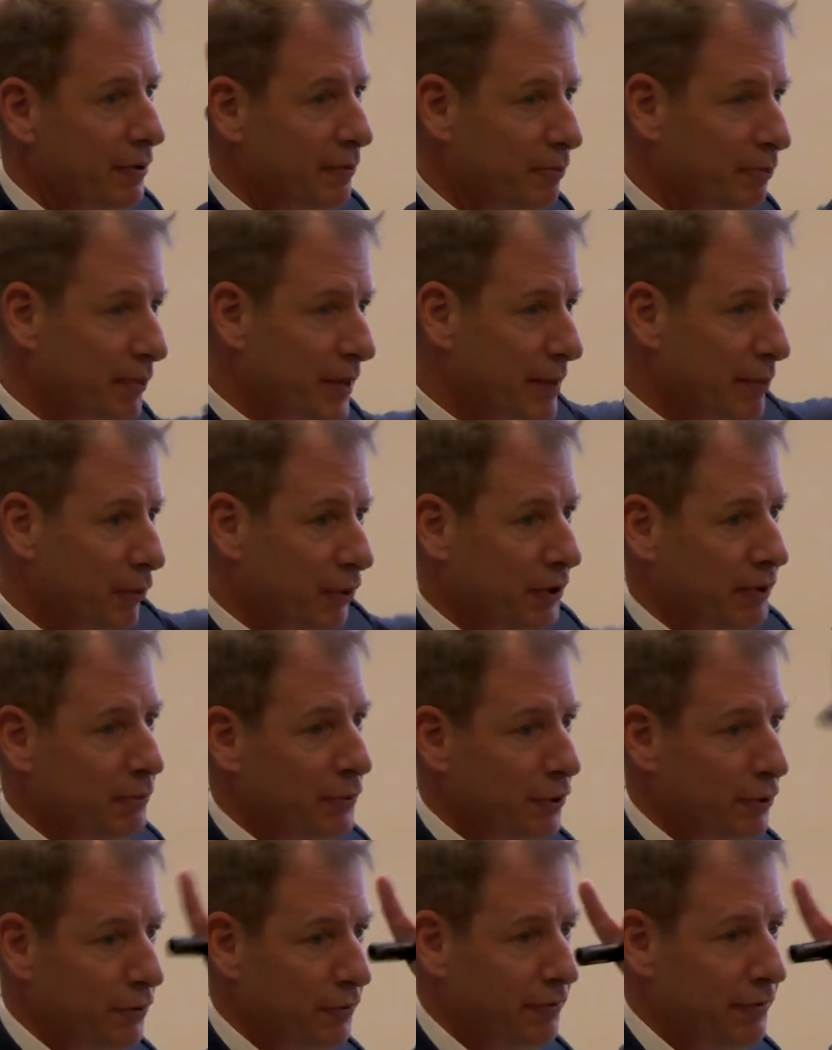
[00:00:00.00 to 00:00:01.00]
the people to
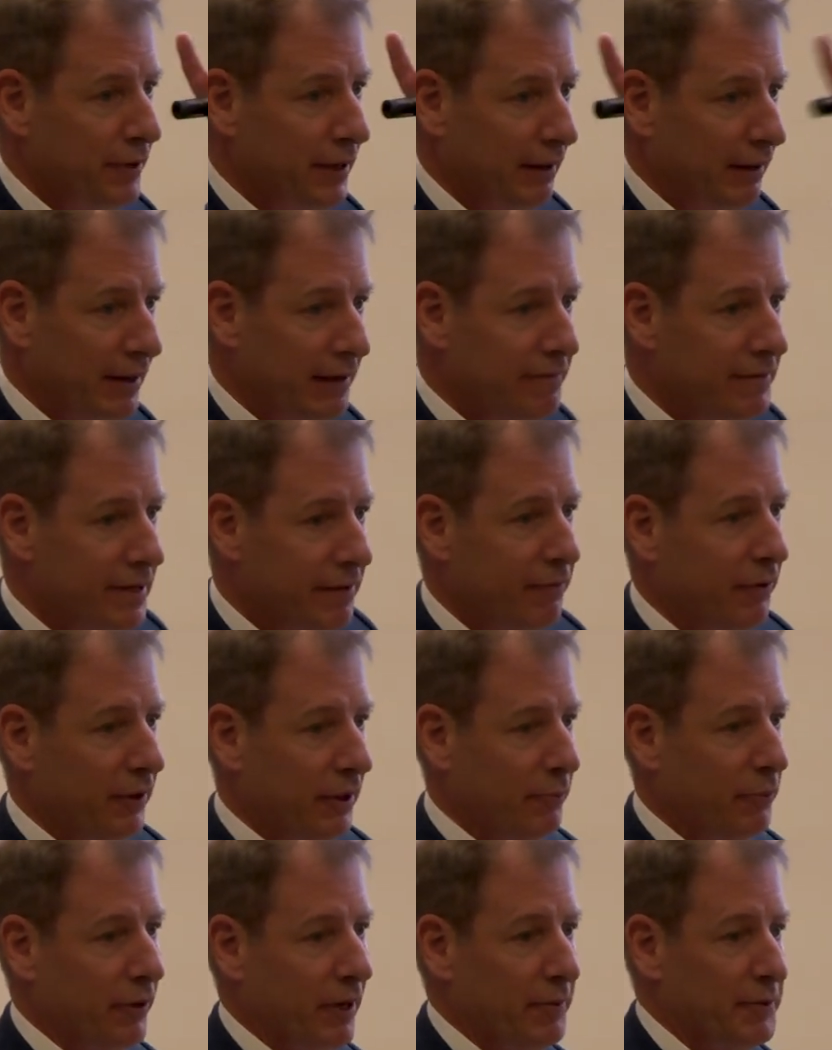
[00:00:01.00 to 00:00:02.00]
move and live
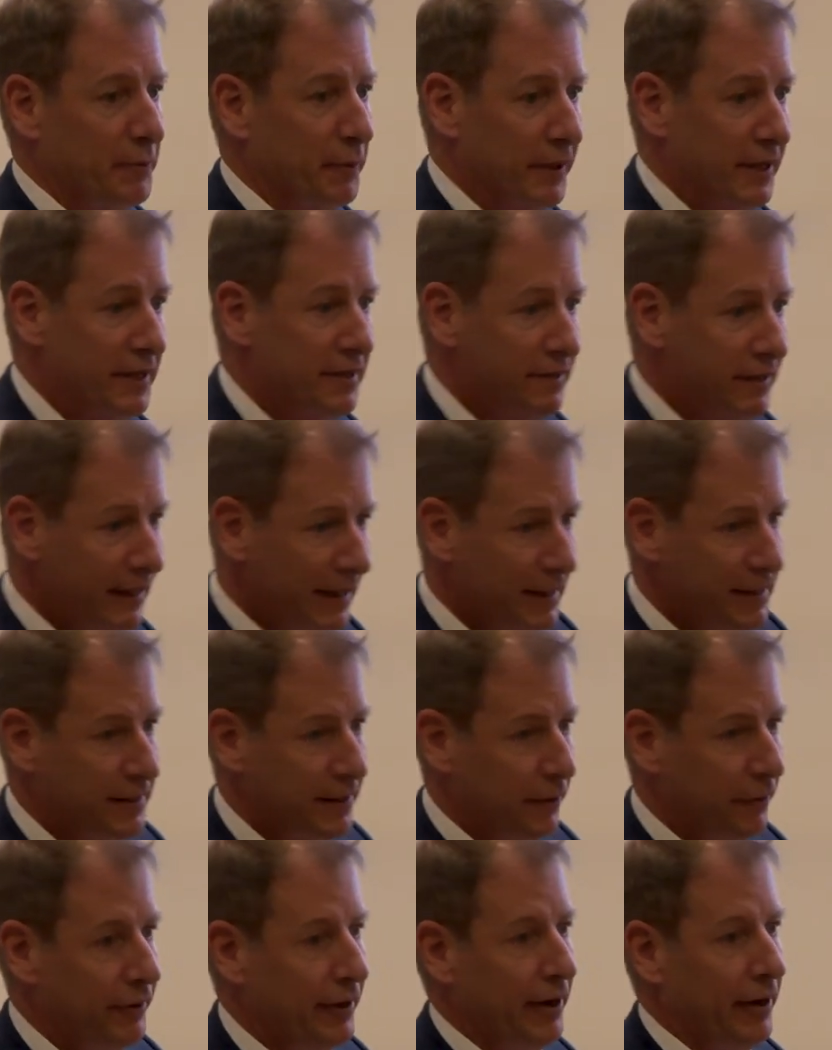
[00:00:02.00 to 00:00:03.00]
differently perhaps, but the city is
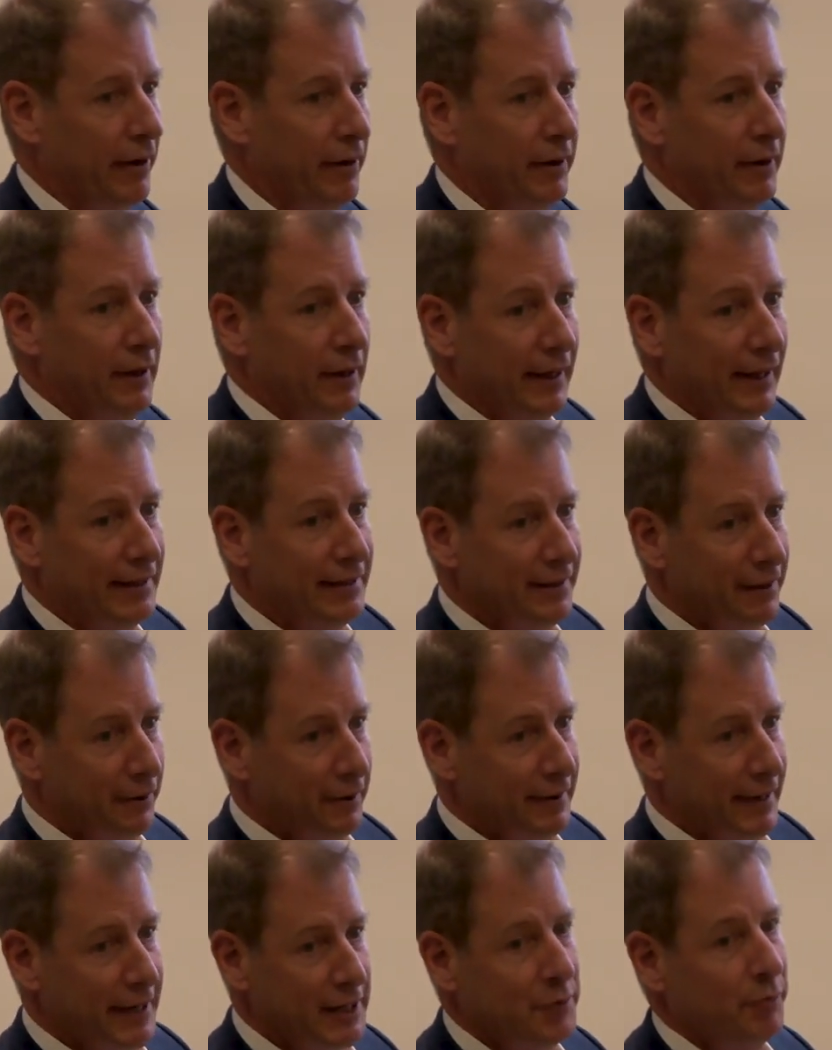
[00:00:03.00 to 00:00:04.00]
still there, it's still
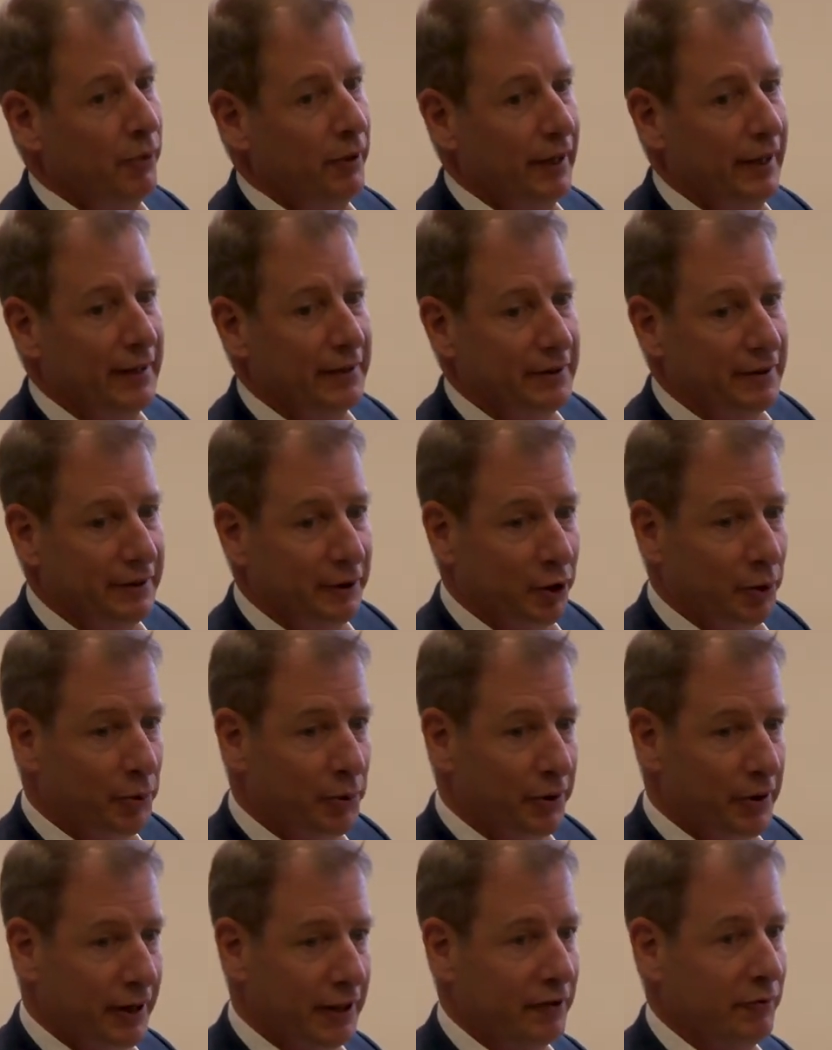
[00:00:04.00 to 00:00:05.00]
a dense place, it's still a
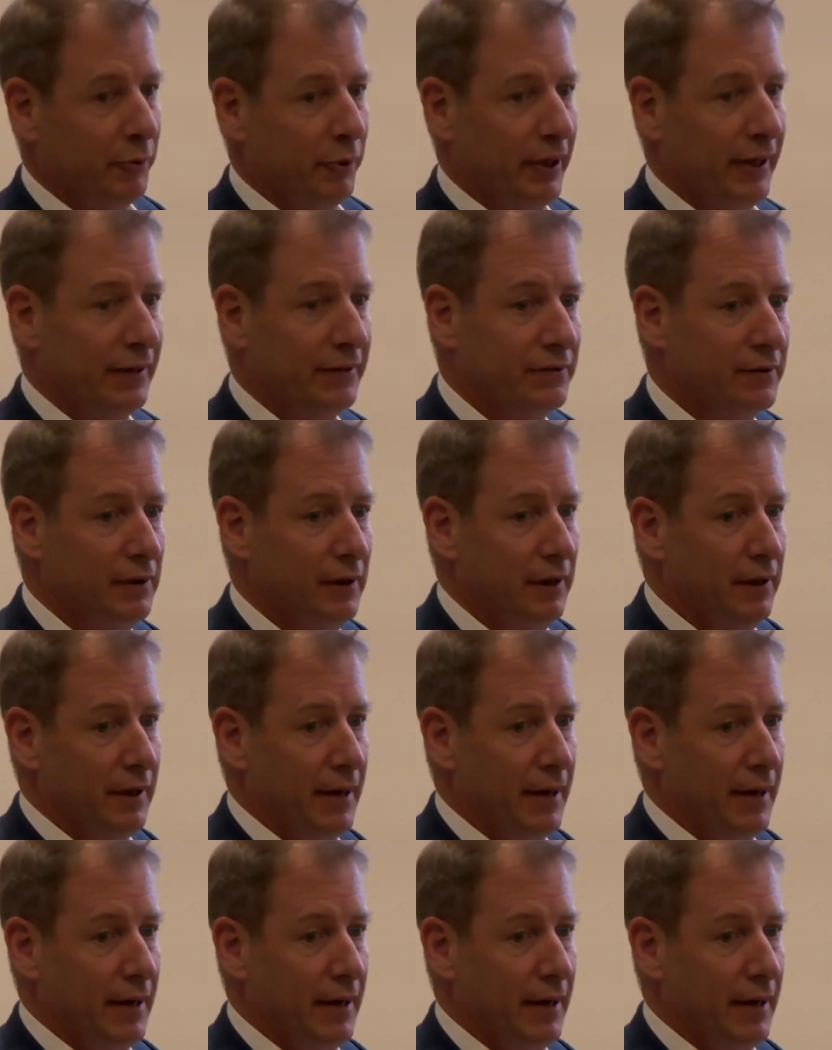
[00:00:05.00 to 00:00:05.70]
productive place,